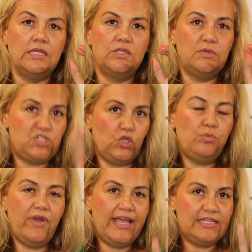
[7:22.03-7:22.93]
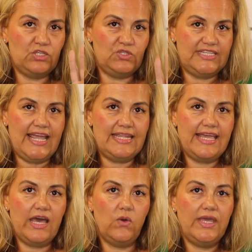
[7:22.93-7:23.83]
There are two brands who
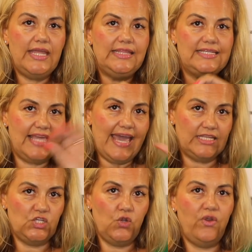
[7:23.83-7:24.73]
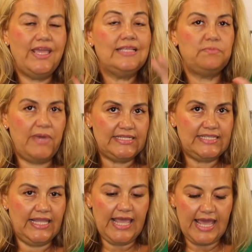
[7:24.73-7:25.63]
stand out in this category in
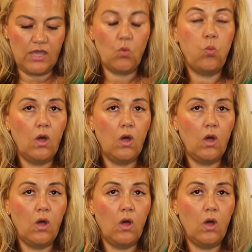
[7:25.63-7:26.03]
Space NK.